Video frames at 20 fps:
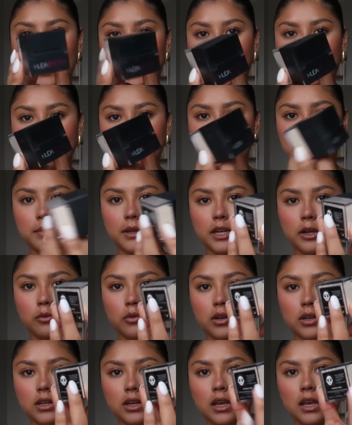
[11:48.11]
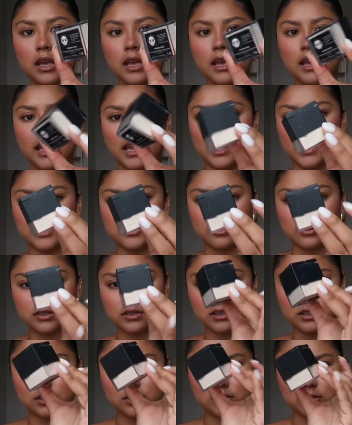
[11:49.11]
I have the mini one and it's
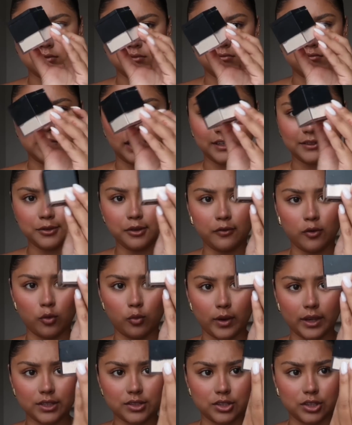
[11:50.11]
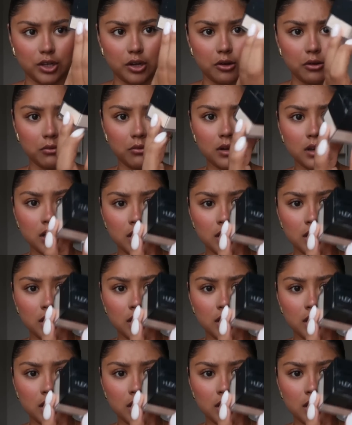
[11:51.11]
honestly, I still have a ways to go.